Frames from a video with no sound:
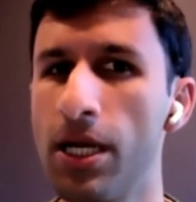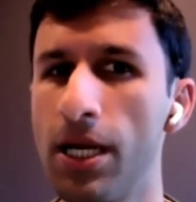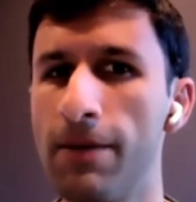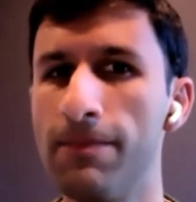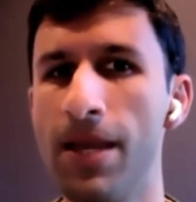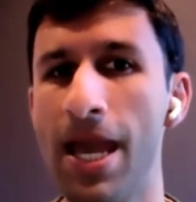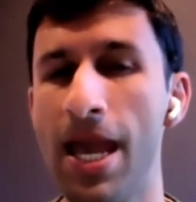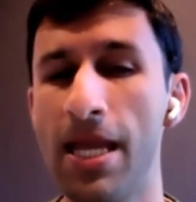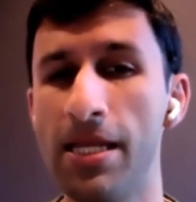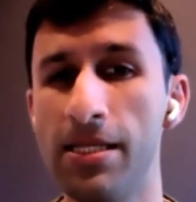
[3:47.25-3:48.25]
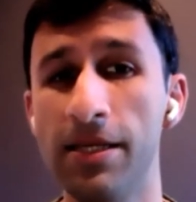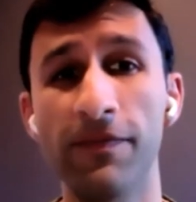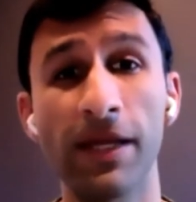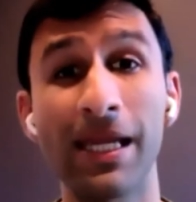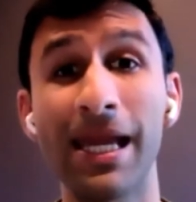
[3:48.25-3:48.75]
And
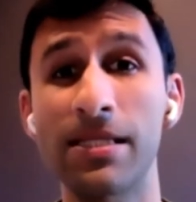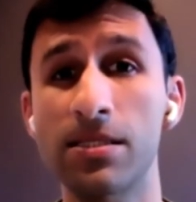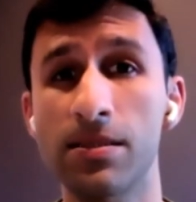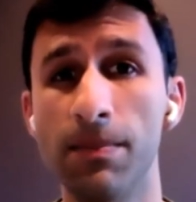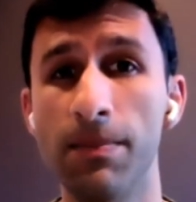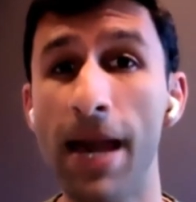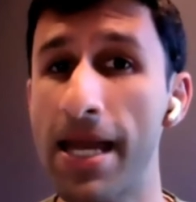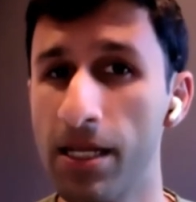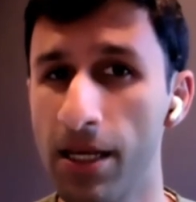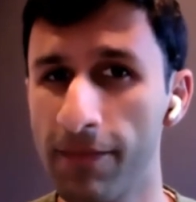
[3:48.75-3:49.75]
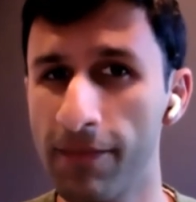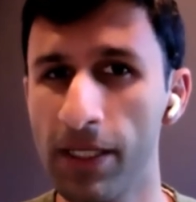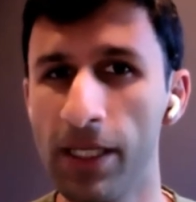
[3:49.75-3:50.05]
if it gets bad enough